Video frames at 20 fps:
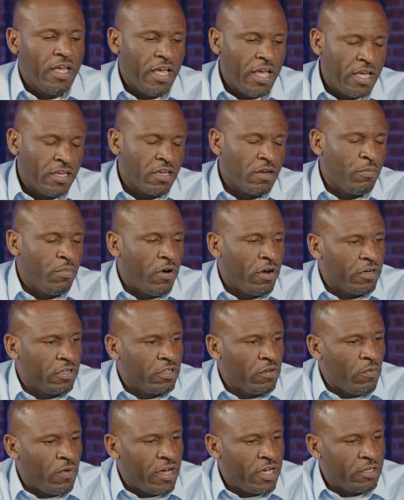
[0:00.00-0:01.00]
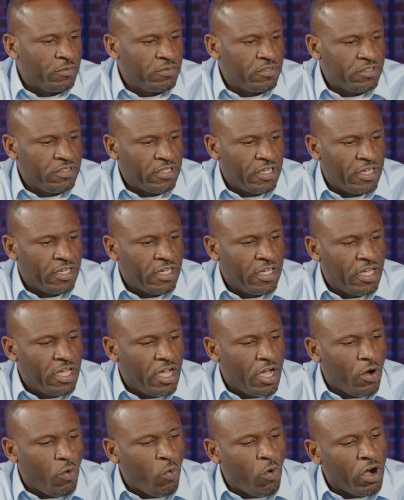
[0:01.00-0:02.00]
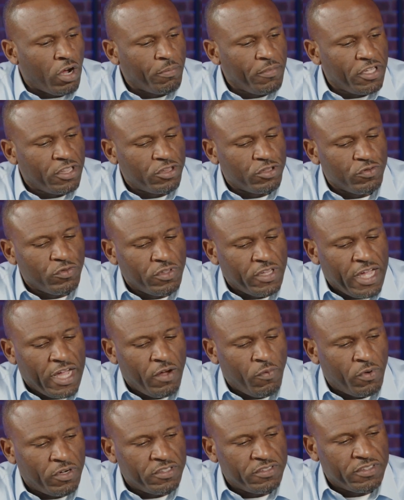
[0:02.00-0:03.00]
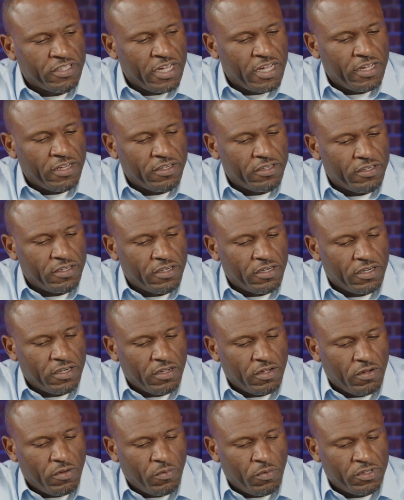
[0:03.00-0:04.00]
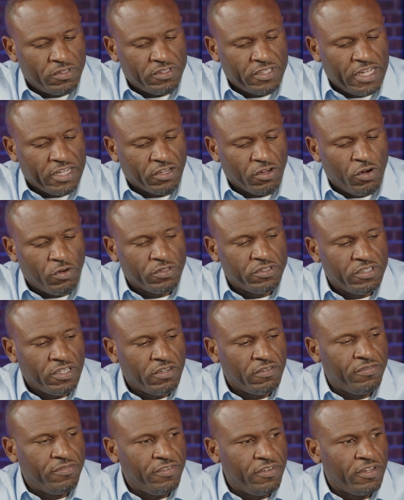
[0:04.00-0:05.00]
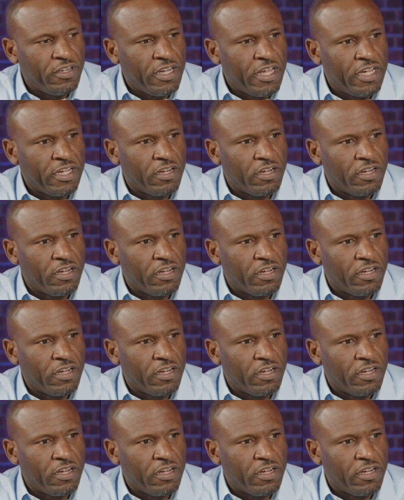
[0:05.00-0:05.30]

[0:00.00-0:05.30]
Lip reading: and you're part of the YMCA. Walk me through that. What does that what does that coattail feel like